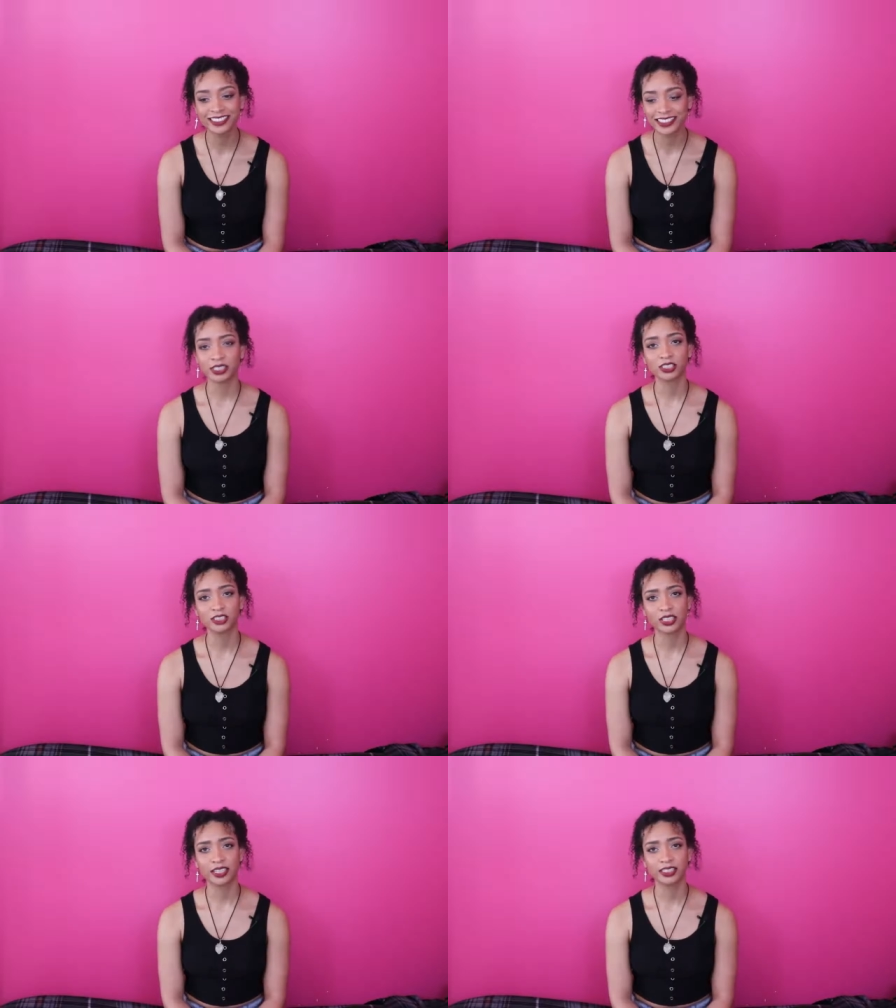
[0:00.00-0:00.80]
Make sure
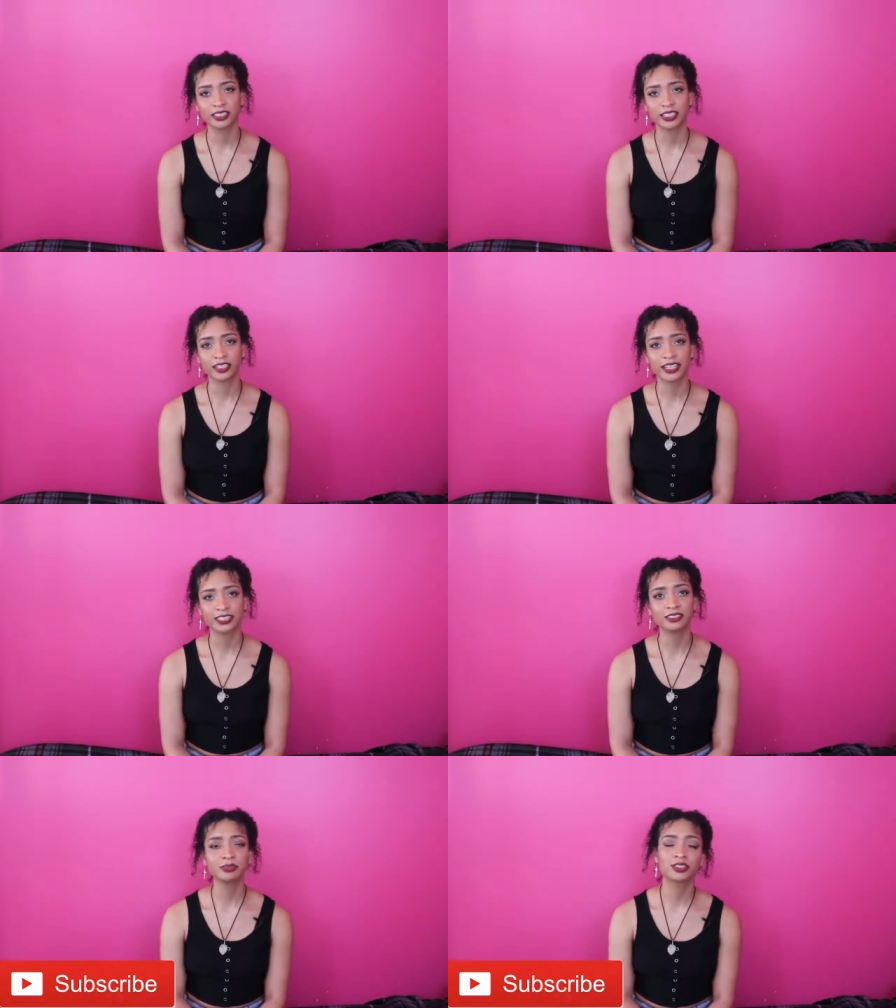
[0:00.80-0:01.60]
to like, share,
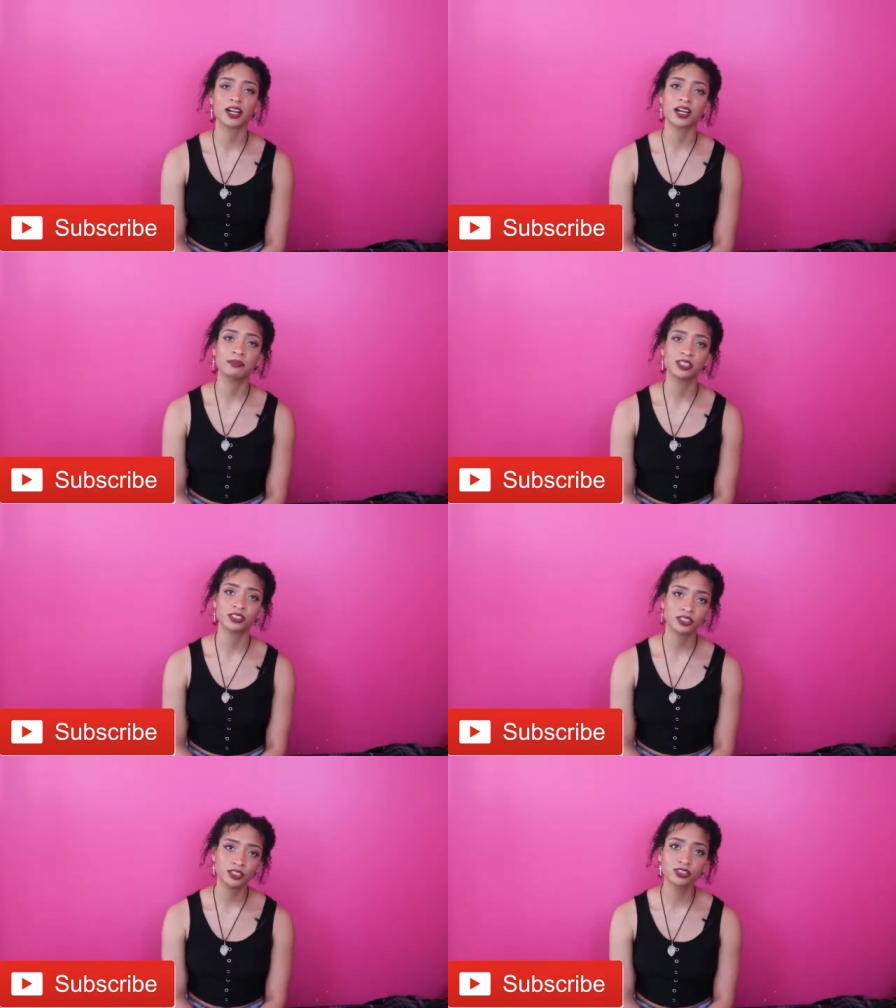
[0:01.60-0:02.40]
and subscribe
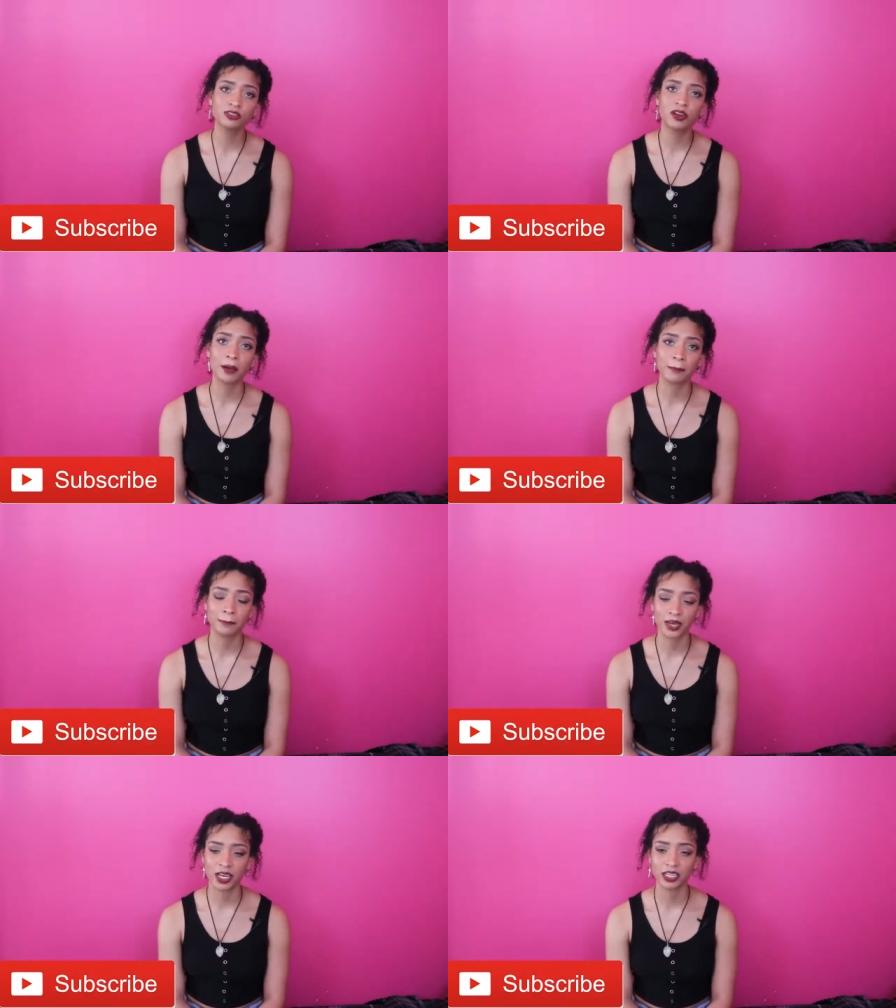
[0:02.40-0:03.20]
to
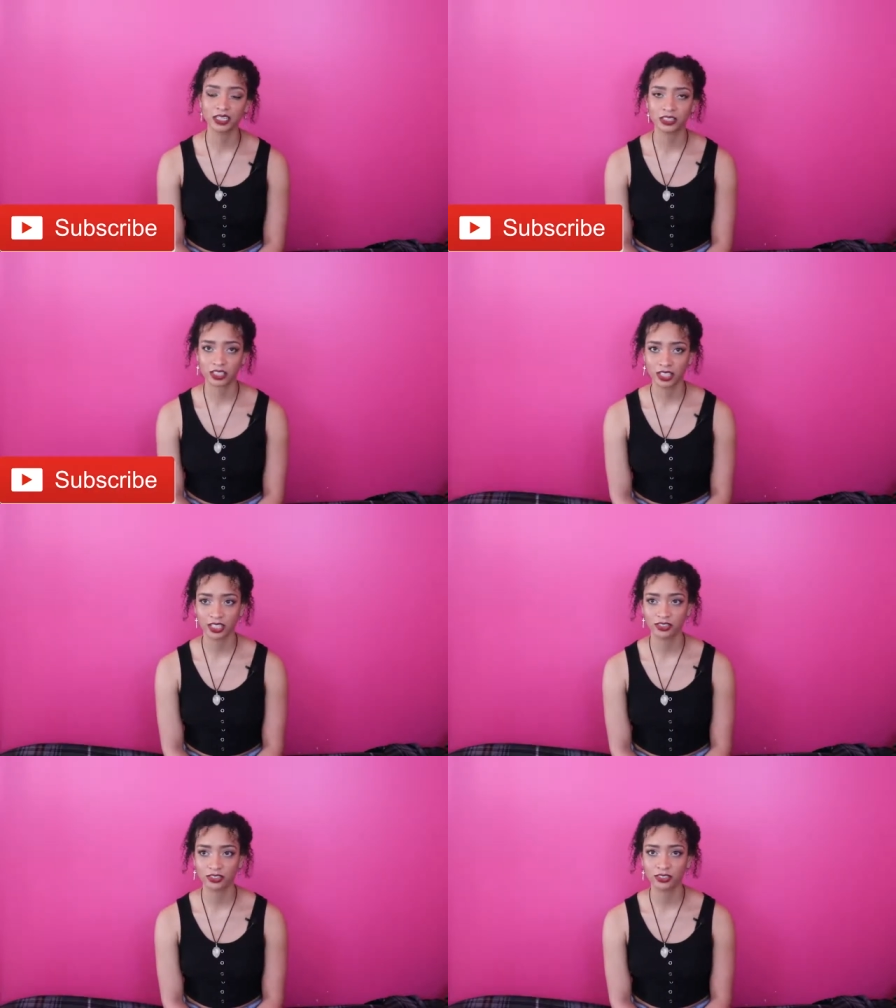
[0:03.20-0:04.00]
my
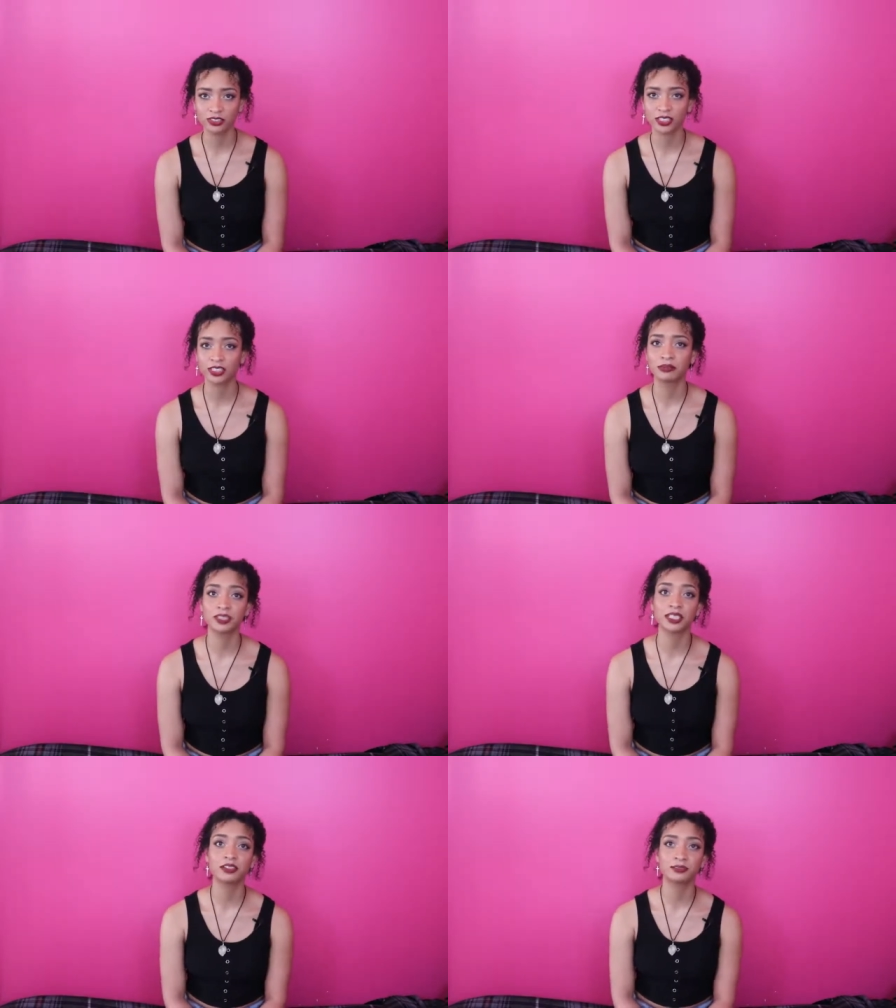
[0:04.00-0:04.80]
channel so you don't
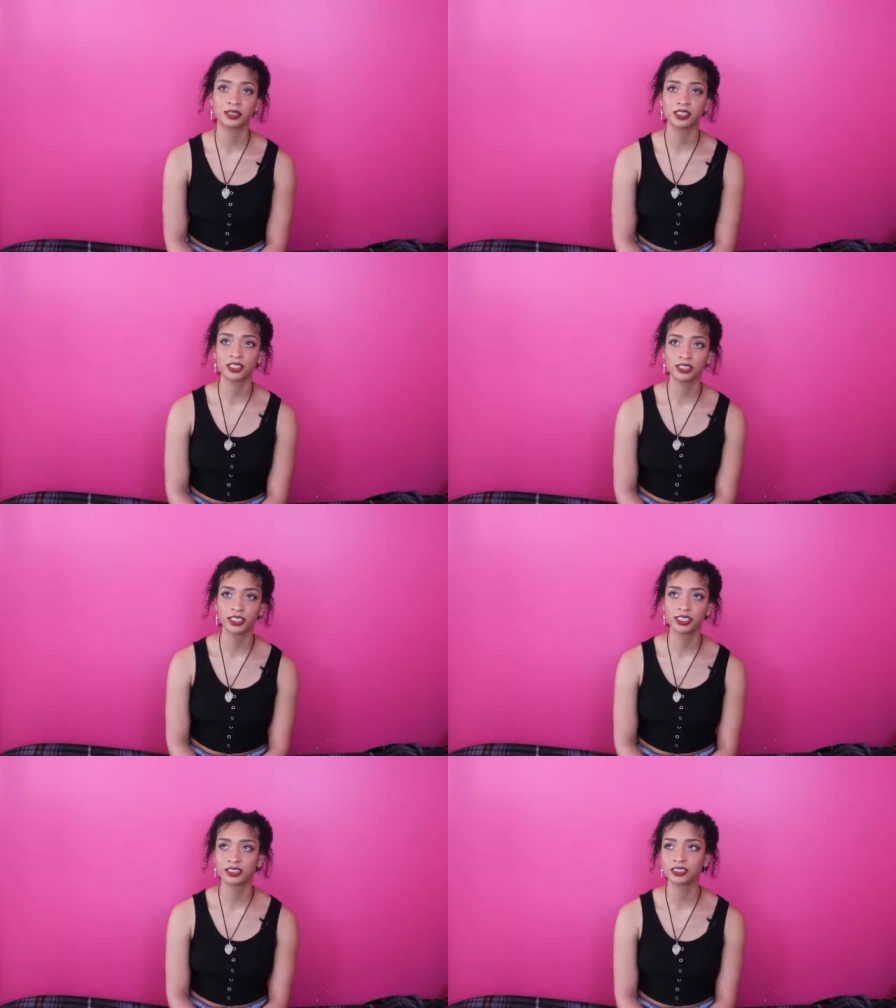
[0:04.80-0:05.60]
miss out on part
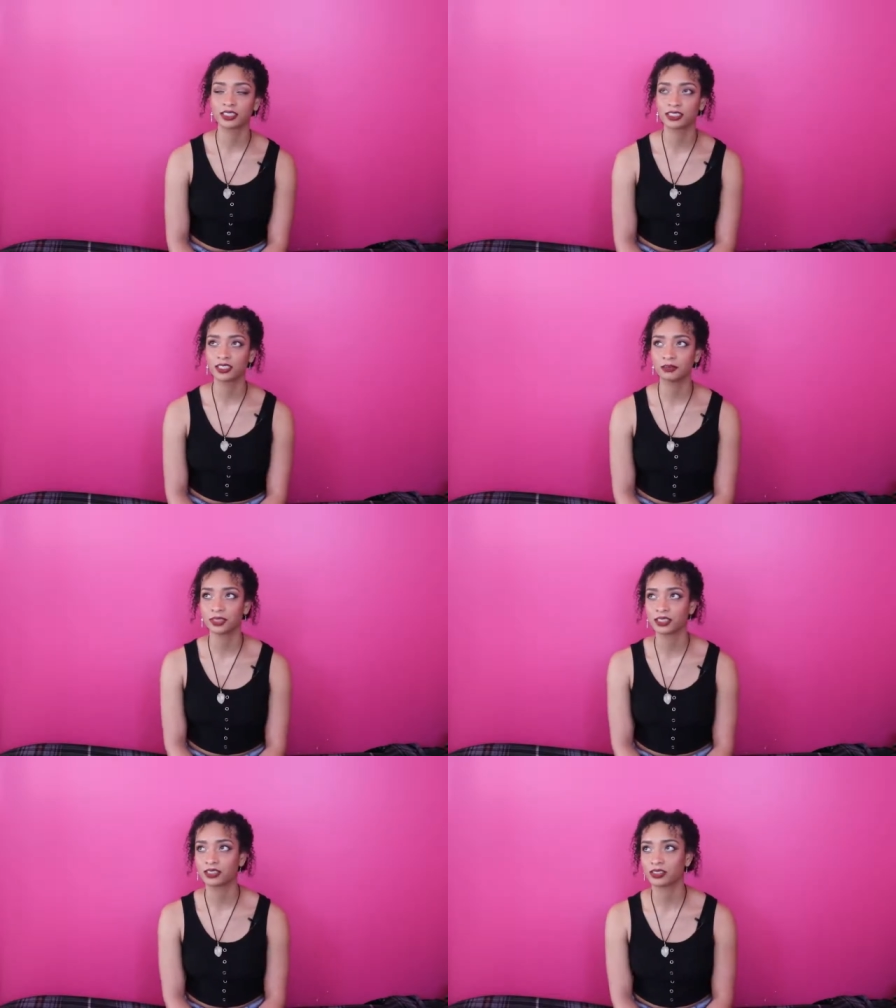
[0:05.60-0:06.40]
3, because this ended up
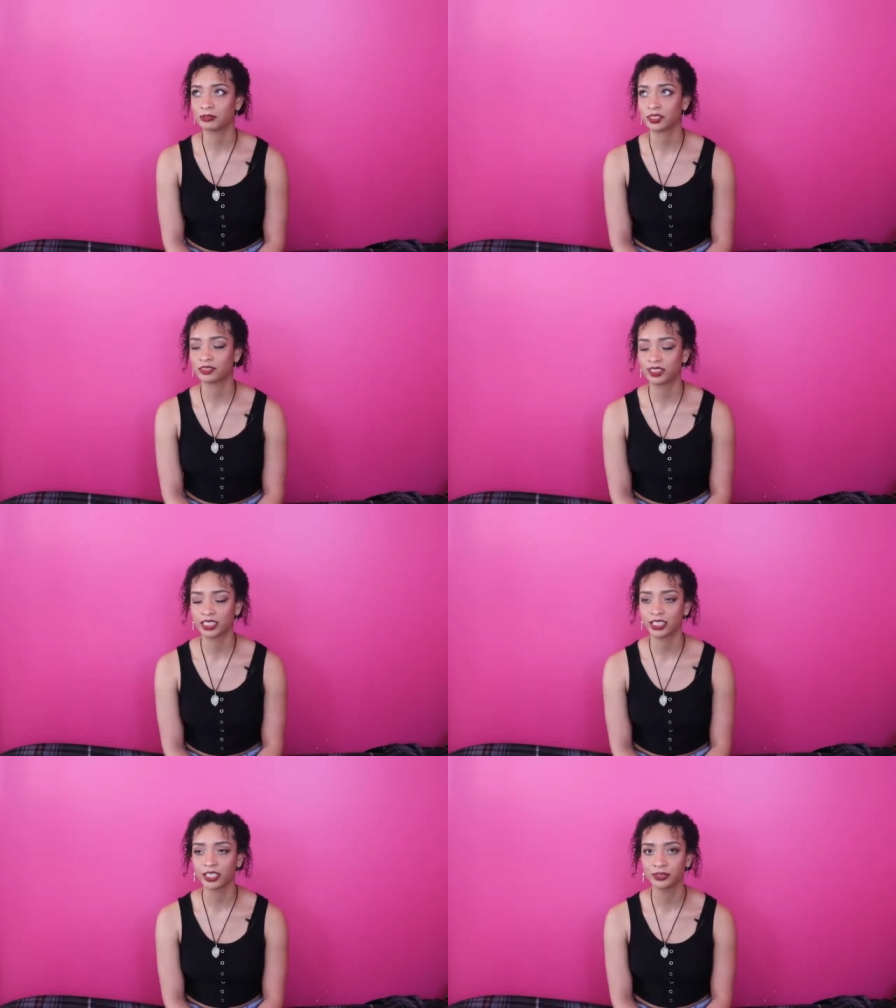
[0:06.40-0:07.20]
being a 3-part
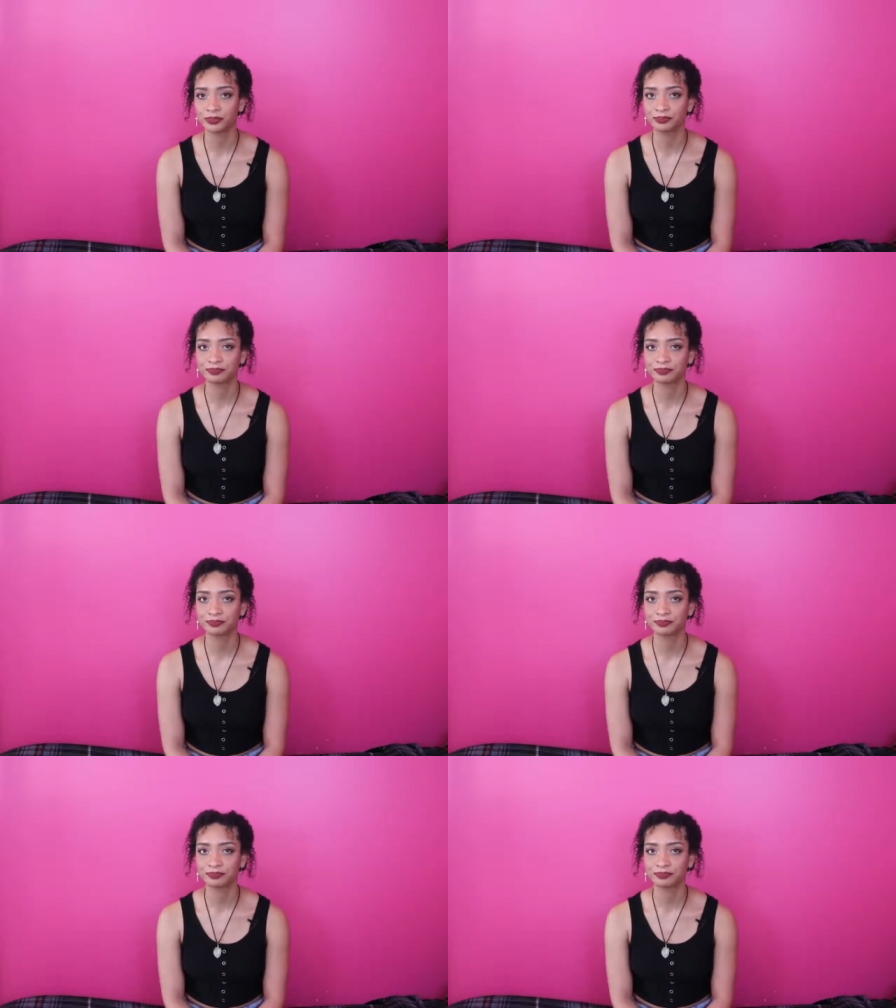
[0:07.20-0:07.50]
video.